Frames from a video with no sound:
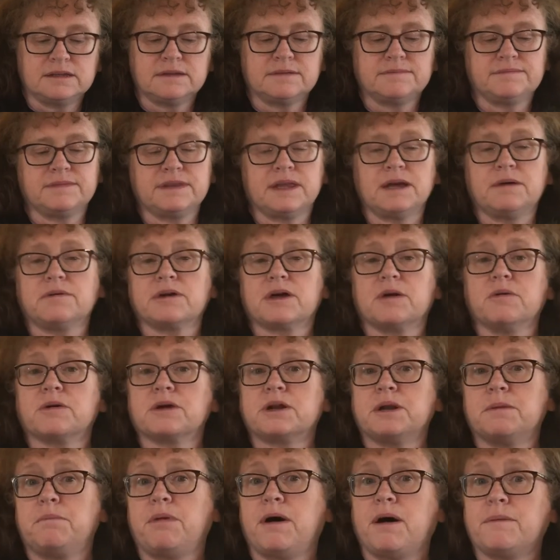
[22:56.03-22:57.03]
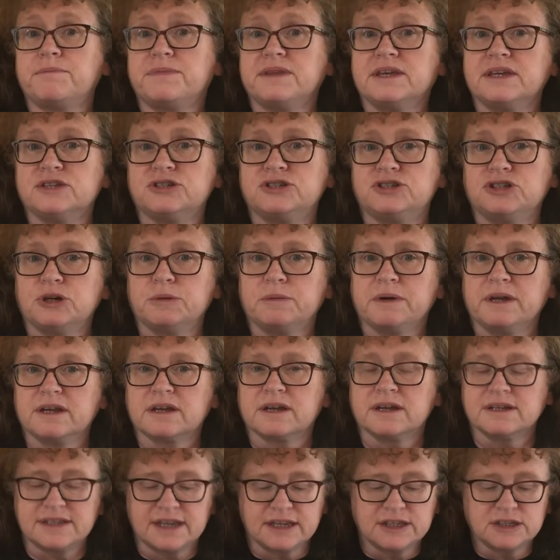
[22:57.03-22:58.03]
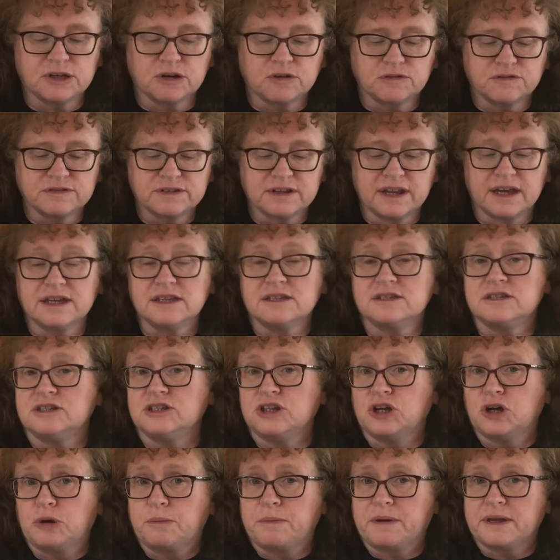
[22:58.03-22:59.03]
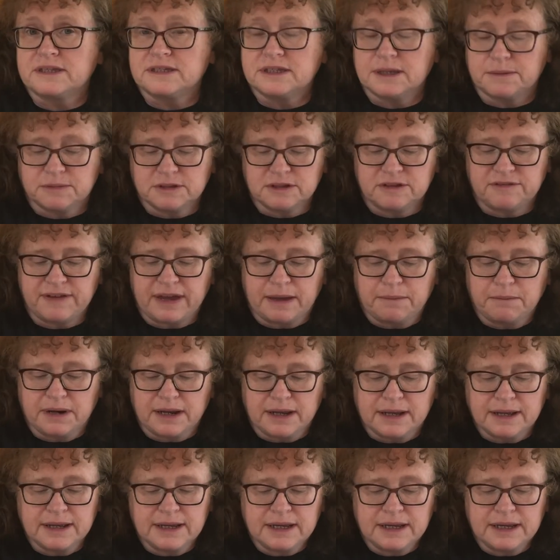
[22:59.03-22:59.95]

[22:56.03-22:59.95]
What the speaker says: There we go. We're going to pop these two in because that's often nice to know about someone's family.